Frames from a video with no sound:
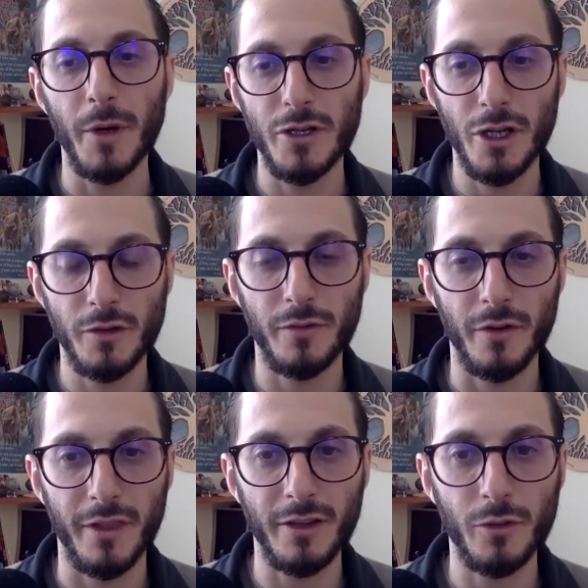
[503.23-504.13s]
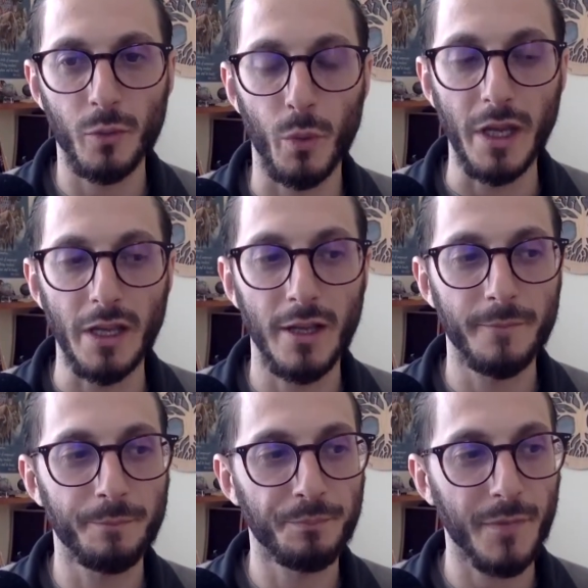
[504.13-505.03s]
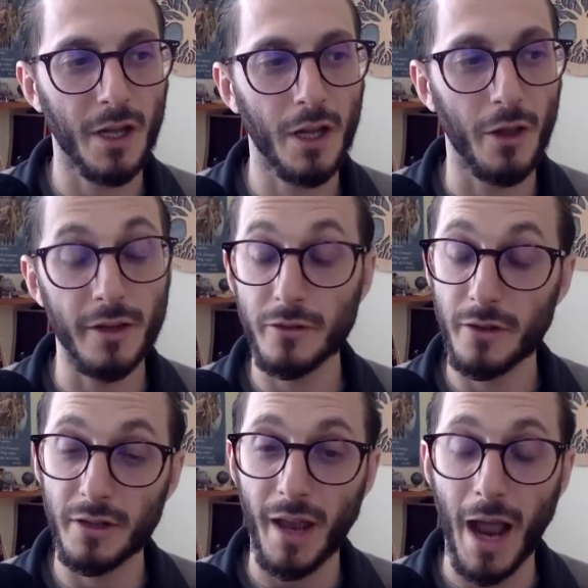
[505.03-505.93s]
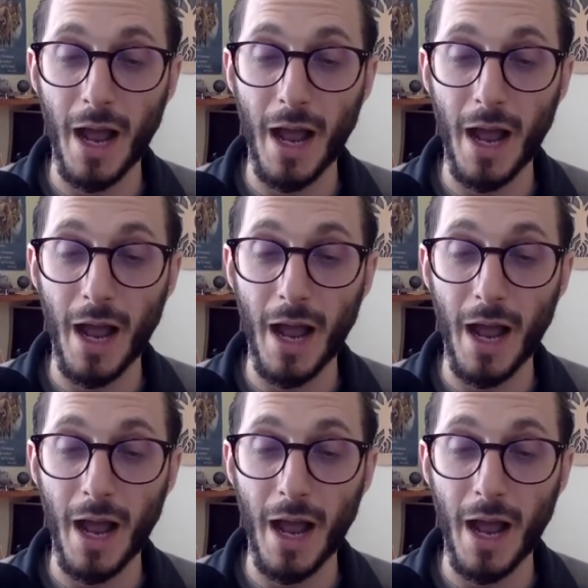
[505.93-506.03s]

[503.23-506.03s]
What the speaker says: But just for this week, this